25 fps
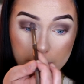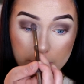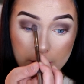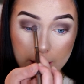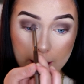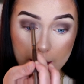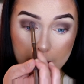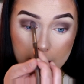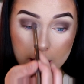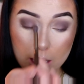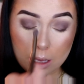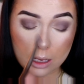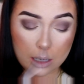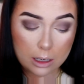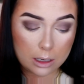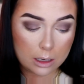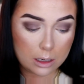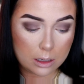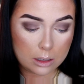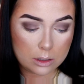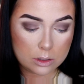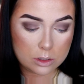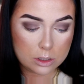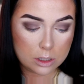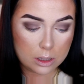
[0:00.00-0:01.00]
that in
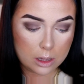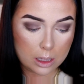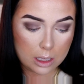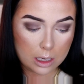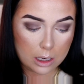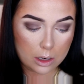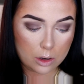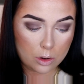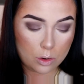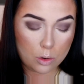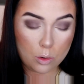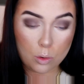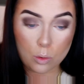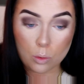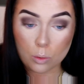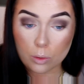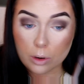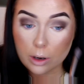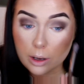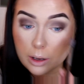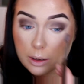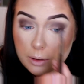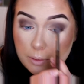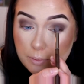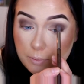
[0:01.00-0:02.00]
to the inner
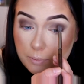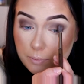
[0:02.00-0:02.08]
corner.